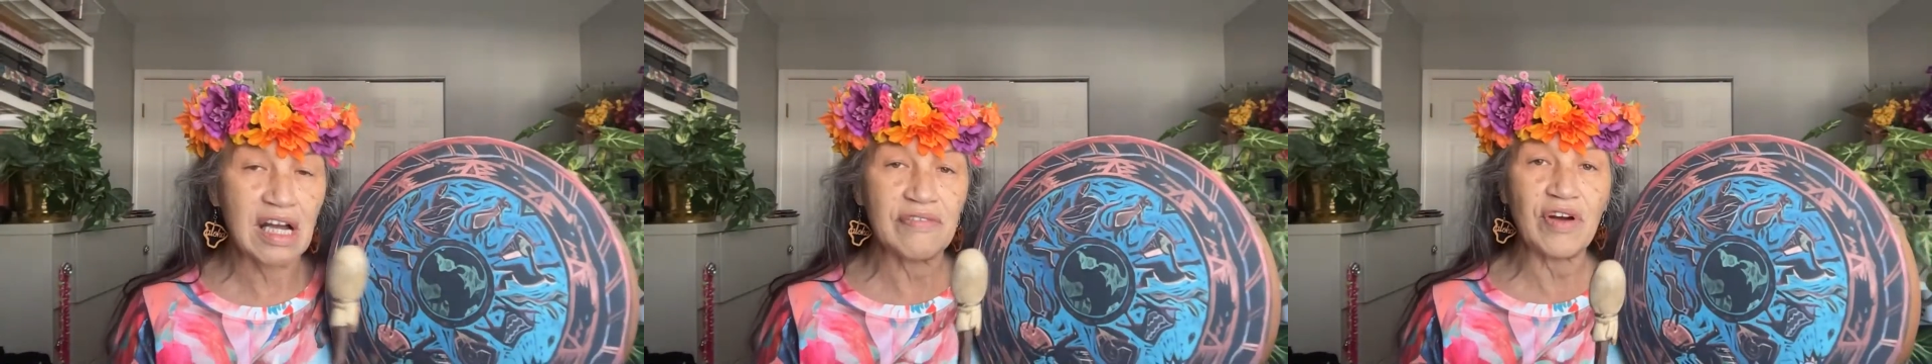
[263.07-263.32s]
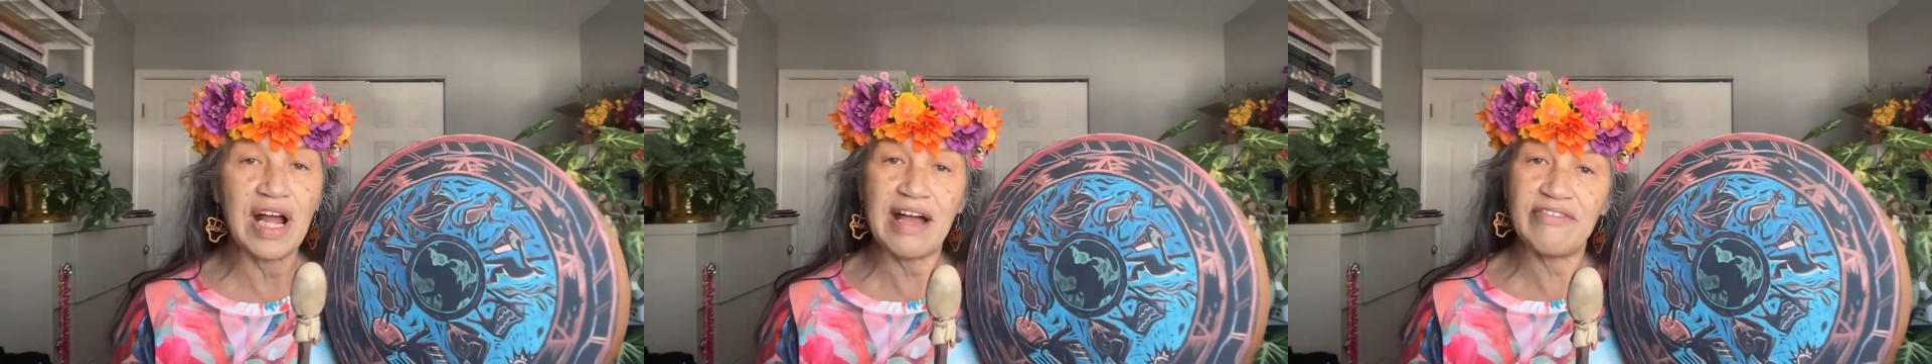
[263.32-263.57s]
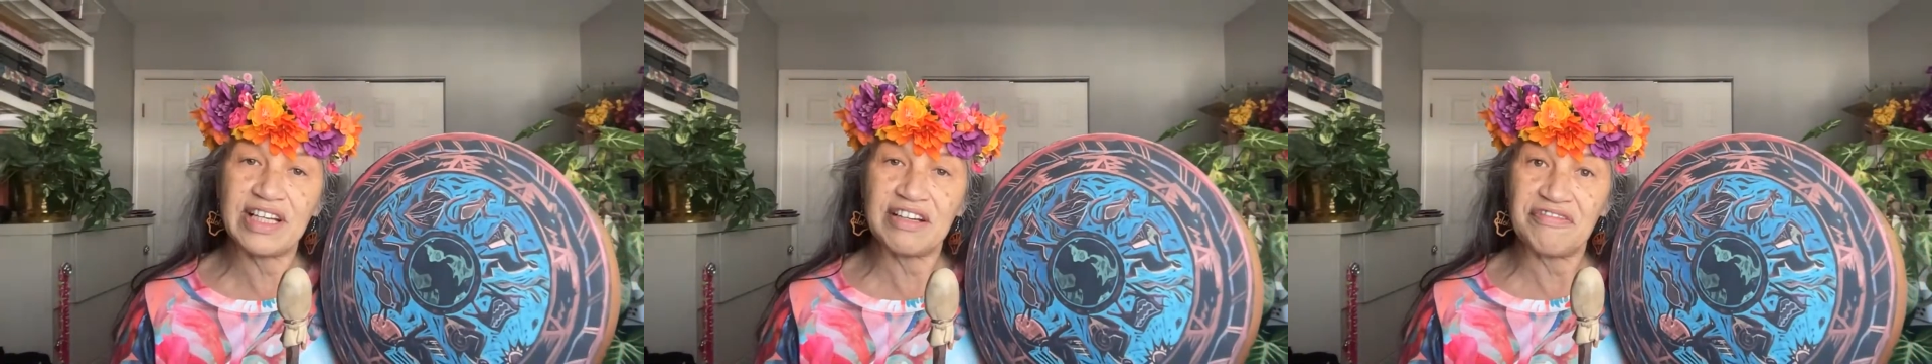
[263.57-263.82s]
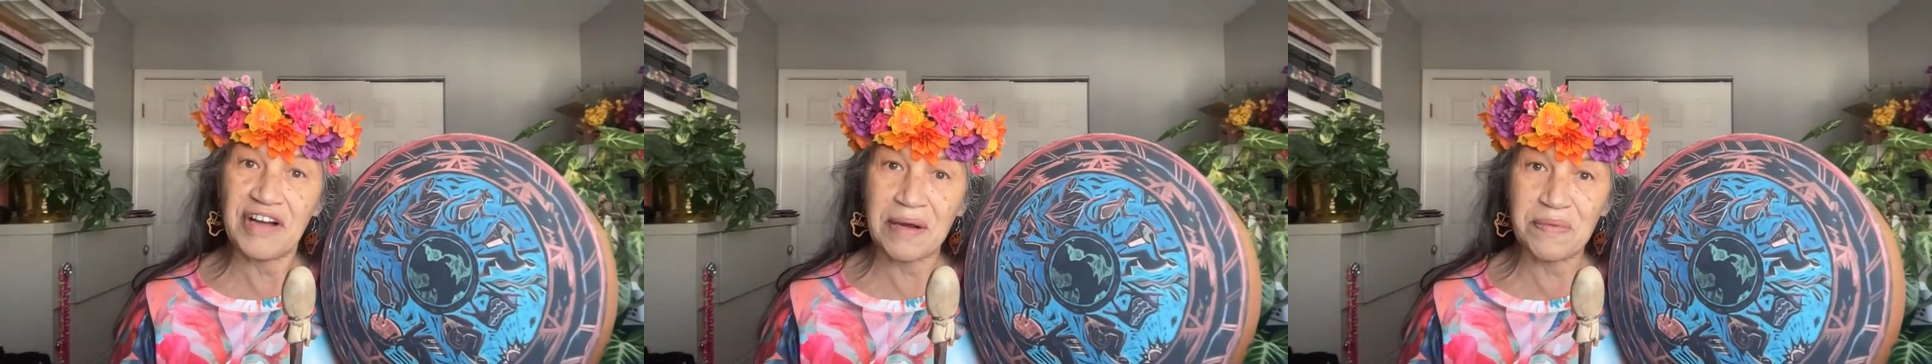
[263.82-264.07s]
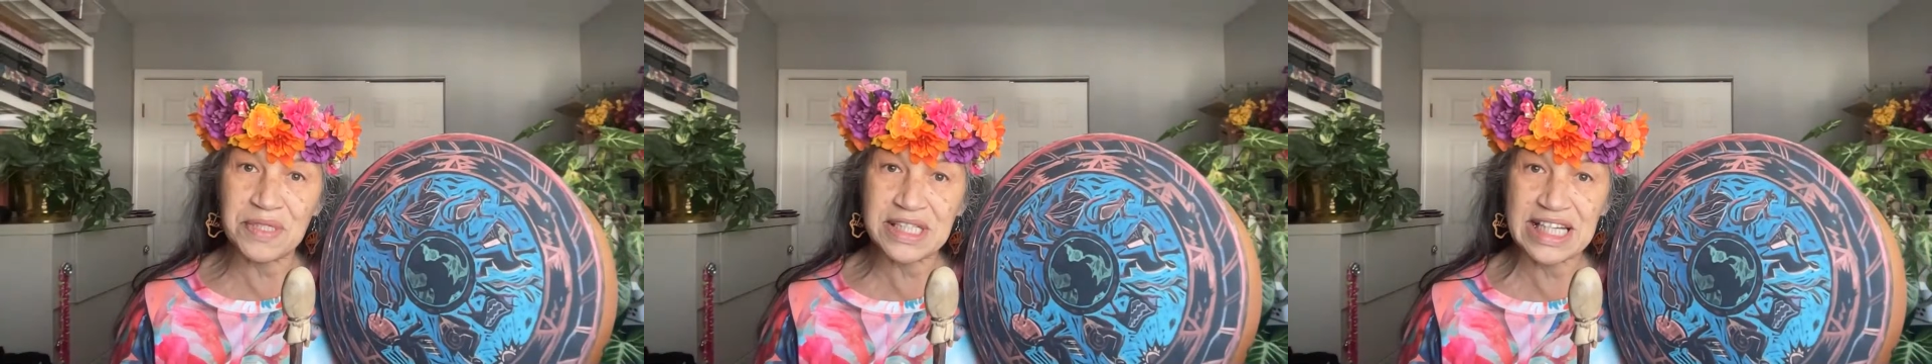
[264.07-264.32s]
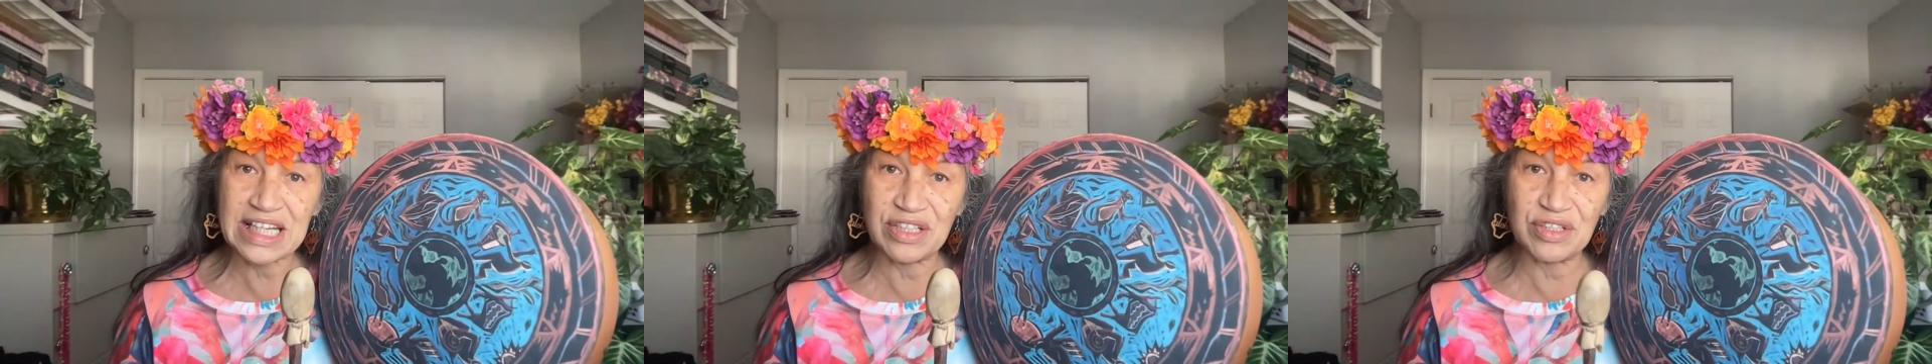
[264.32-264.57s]
for having a fiber
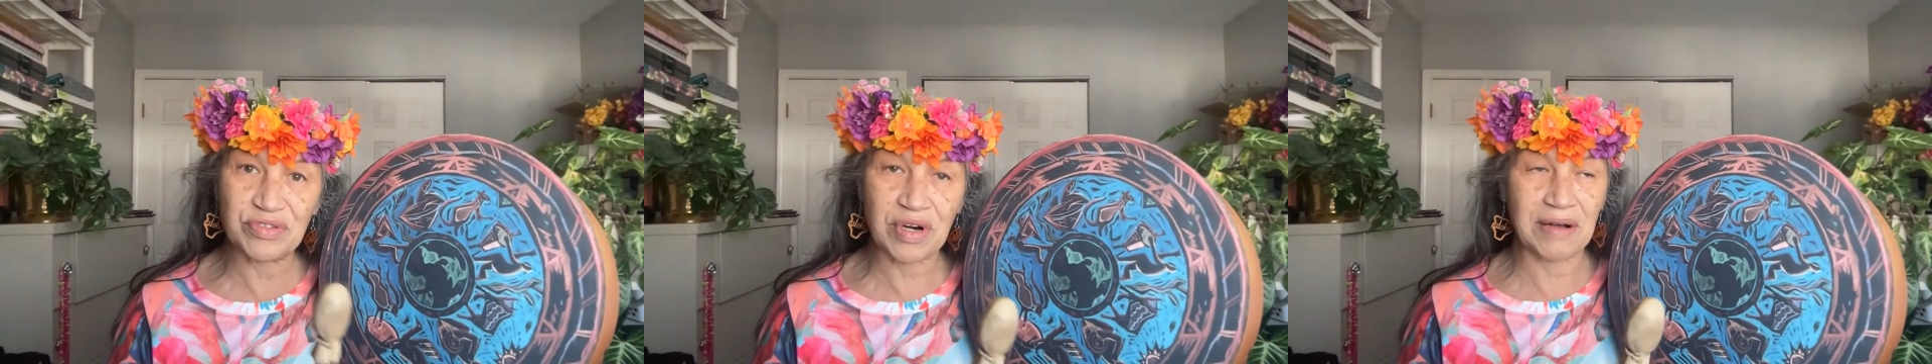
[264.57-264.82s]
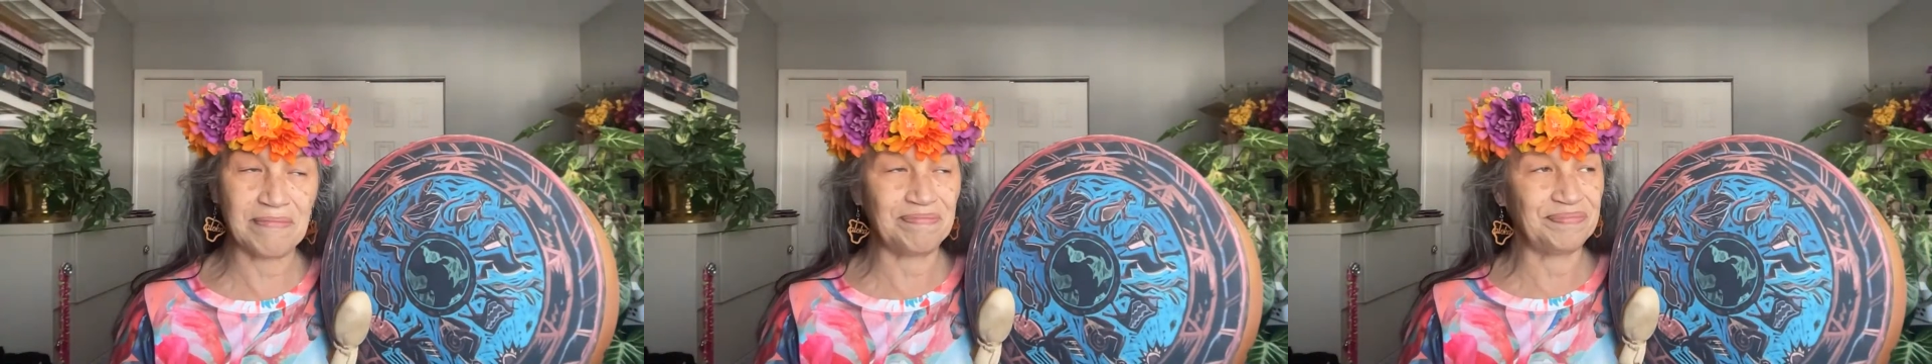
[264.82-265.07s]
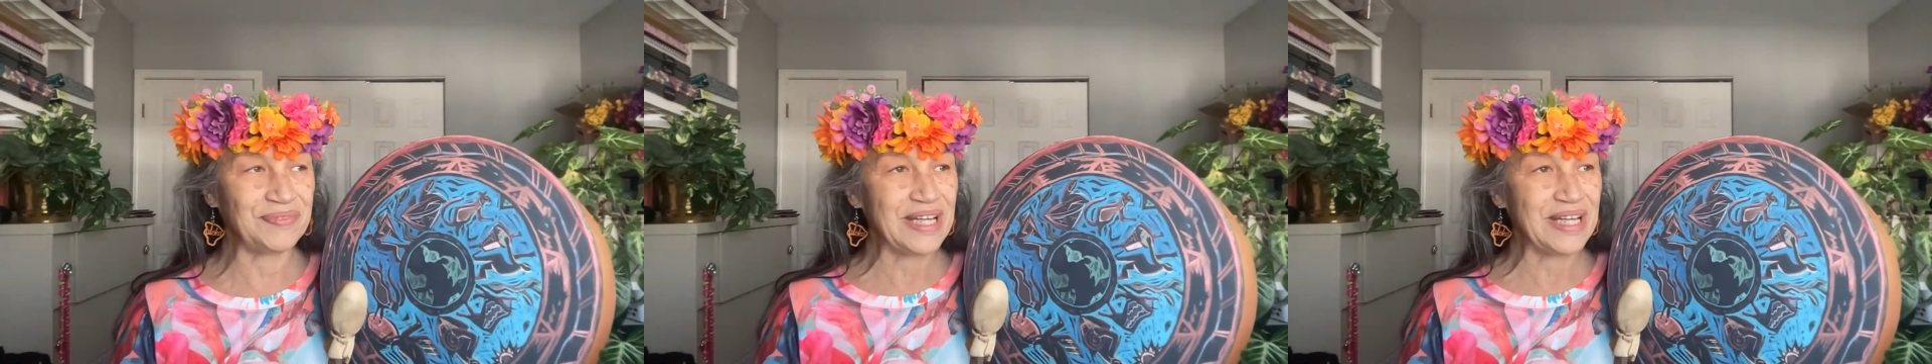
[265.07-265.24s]
skin drum.